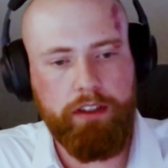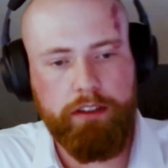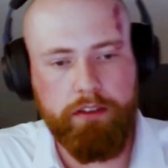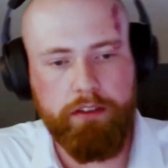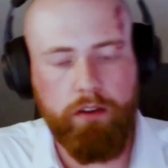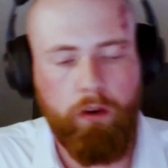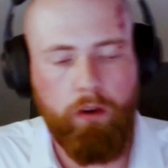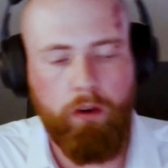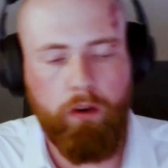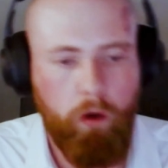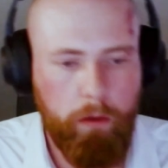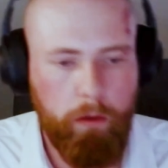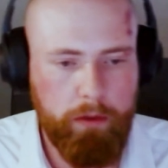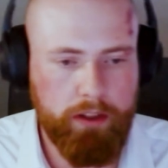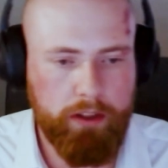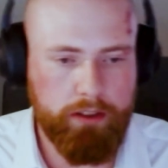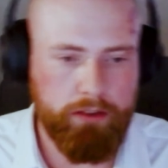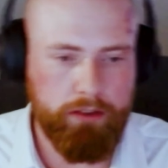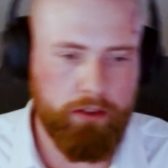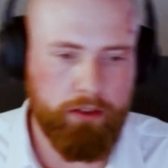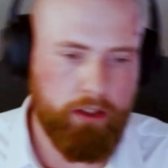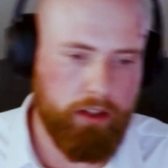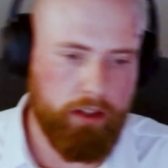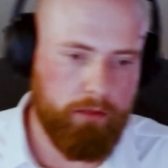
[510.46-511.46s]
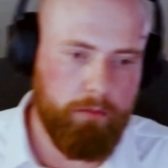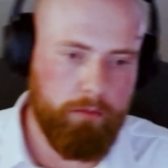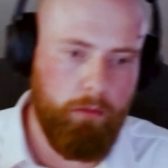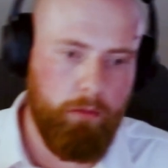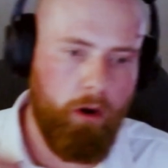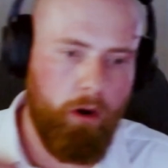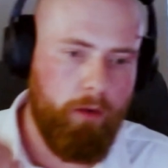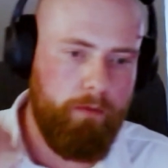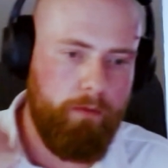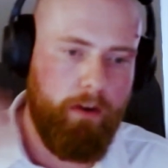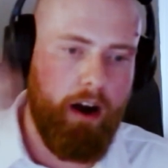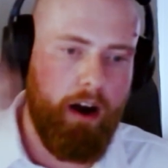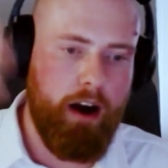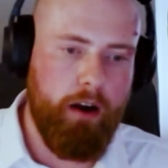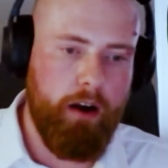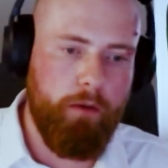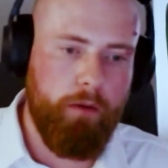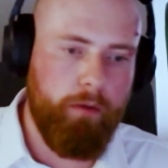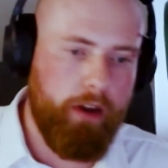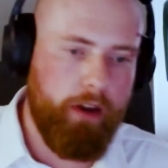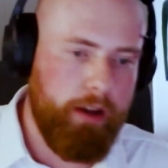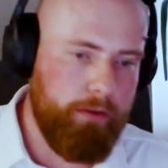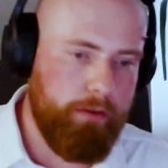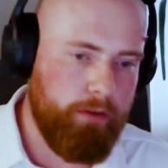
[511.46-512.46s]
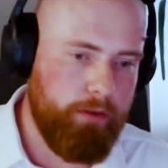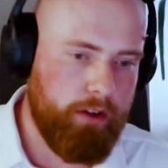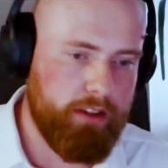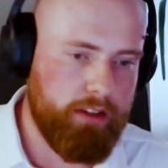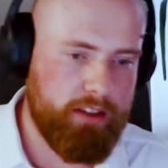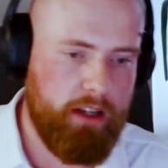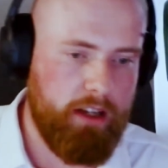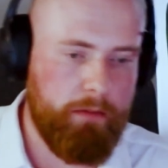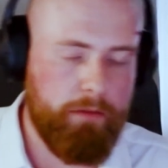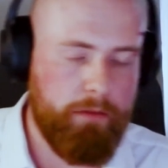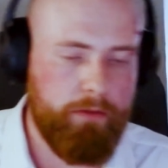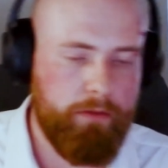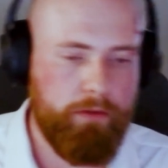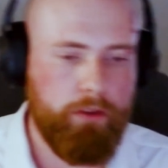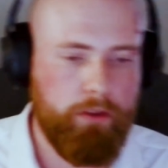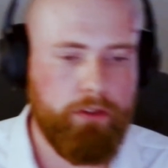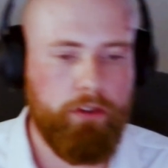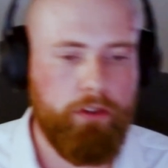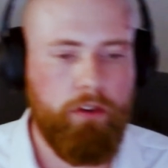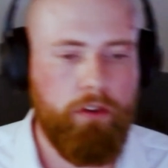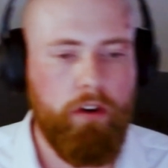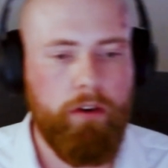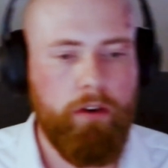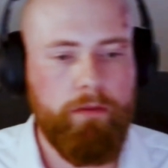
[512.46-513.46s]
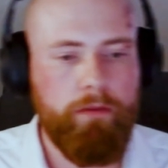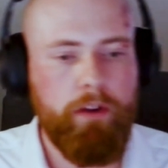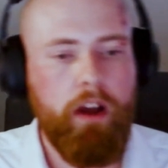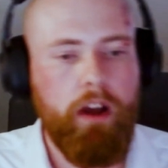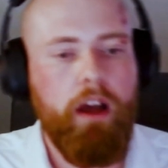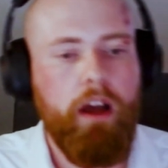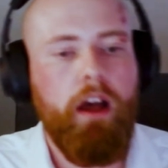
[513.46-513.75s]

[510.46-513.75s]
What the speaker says: your orbit, you get more far away, for example, for the Earth,